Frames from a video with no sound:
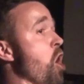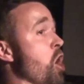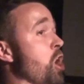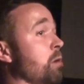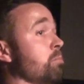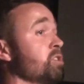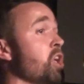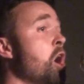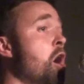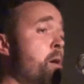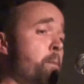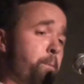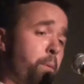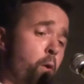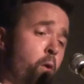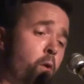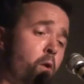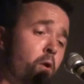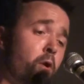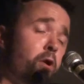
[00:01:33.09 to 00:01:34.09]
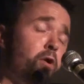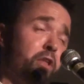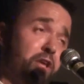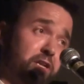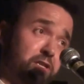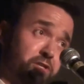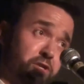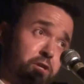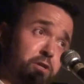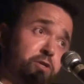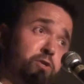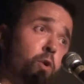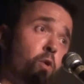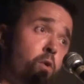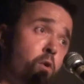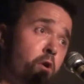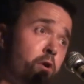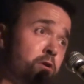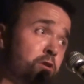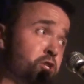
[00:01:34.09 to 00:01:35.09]
frames, poured into
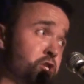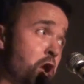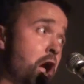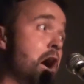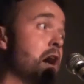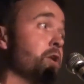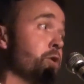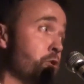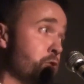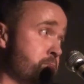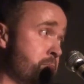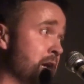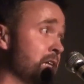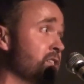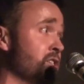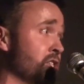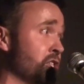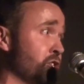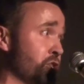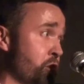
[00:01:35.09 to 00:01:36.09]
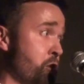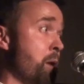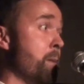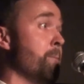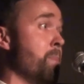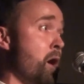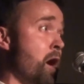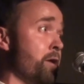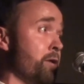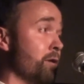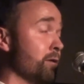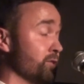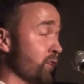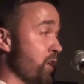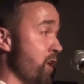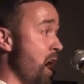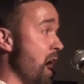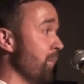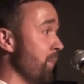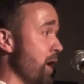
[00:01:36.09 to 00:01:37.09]
torn childhood message in a
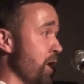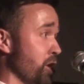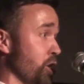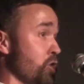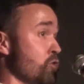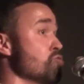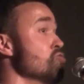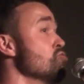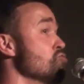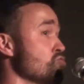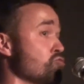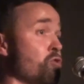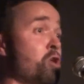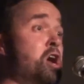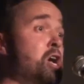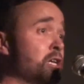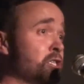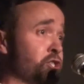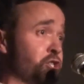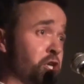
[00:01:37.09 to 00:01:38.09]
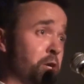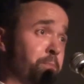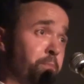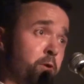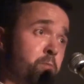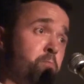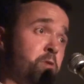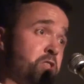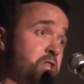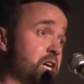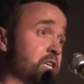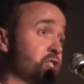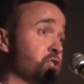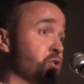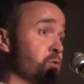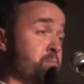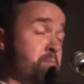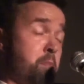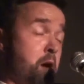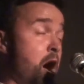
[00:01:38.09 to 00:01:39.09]
bottle, and I bet you ship them with a
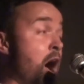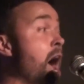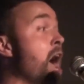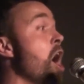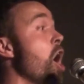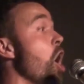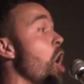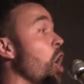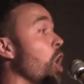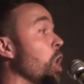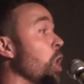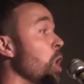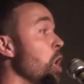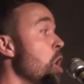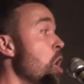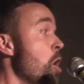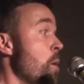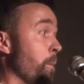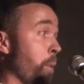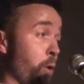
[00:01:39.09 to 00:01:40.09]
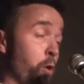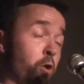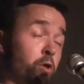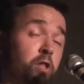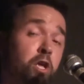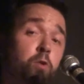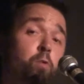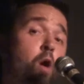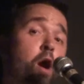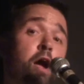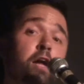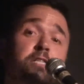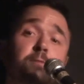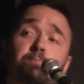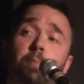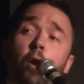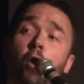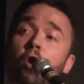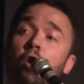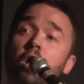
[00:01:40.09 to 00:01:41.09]
smile. Pearly whites
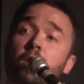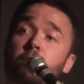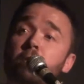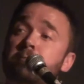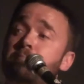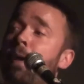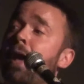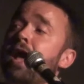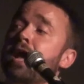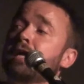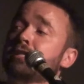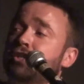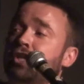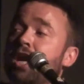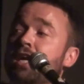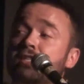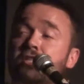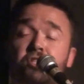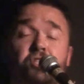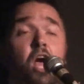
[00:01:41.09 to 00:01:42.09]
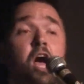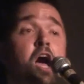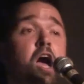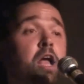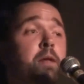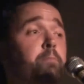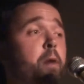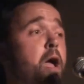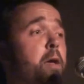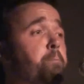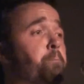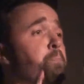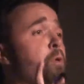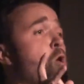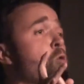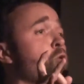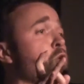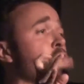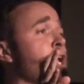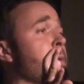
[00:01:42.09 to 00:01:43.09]
pearled with paychecks signed by
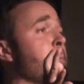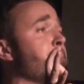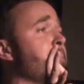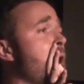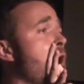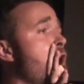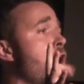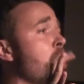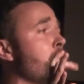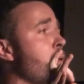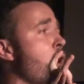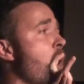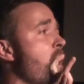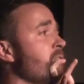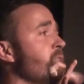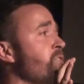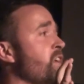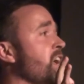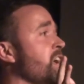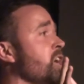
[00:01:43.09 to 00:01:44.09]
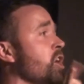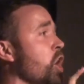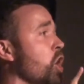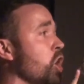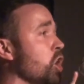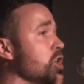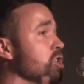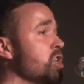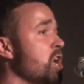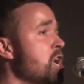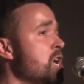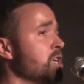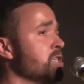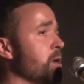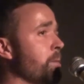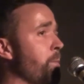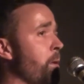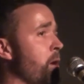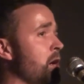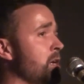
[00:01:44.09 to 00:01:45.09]
broken Barbara fingers,
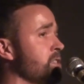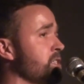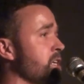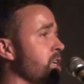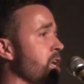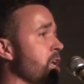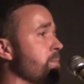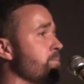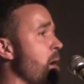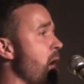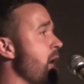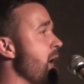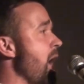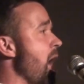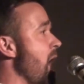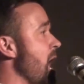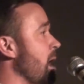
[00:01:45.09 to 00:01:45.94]
deposited by